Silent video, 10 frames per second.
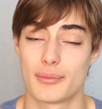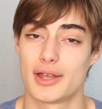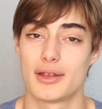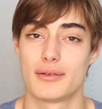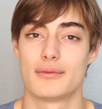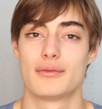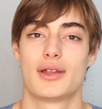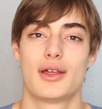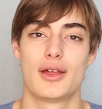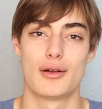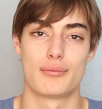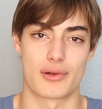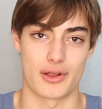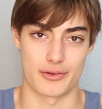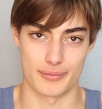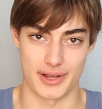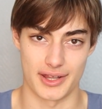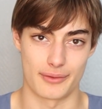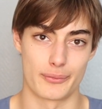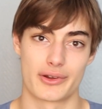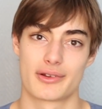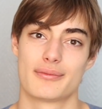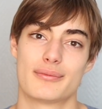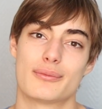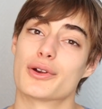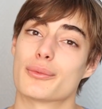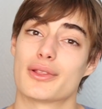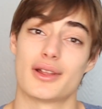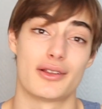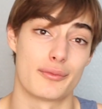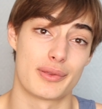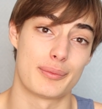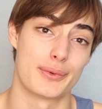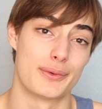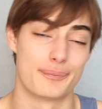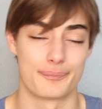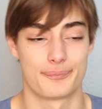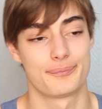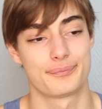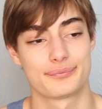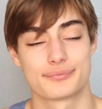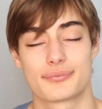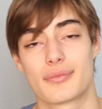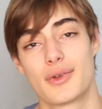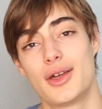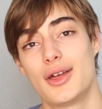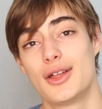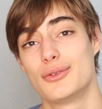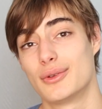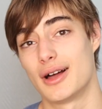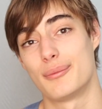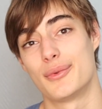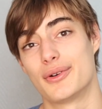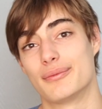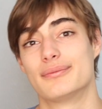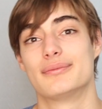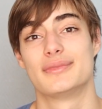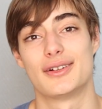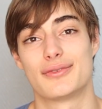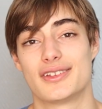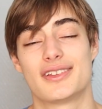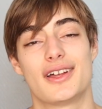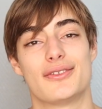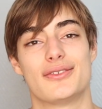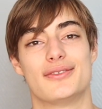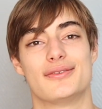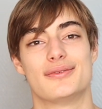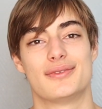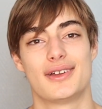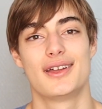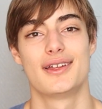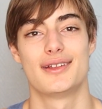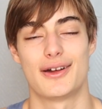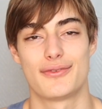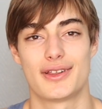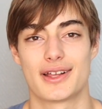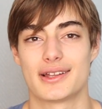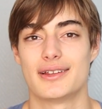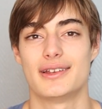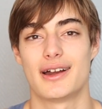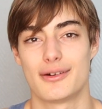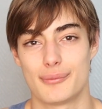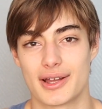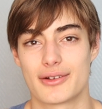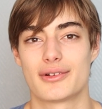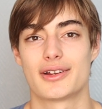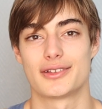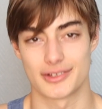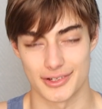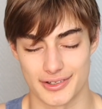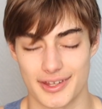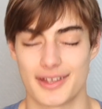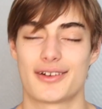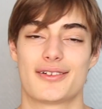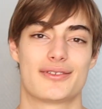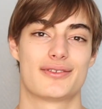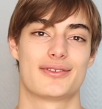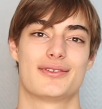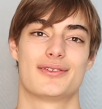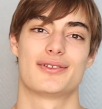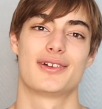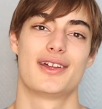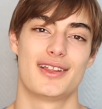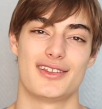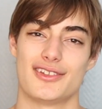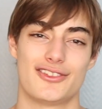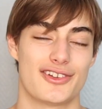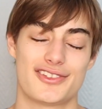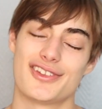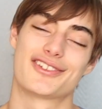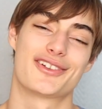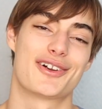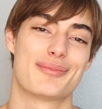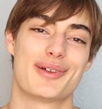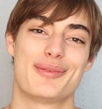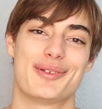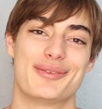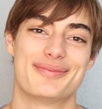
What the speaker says: and broaden my network. Work with other people. Do a lot more different stuff. I feel like now my career is going to take off. This is just the start, baby.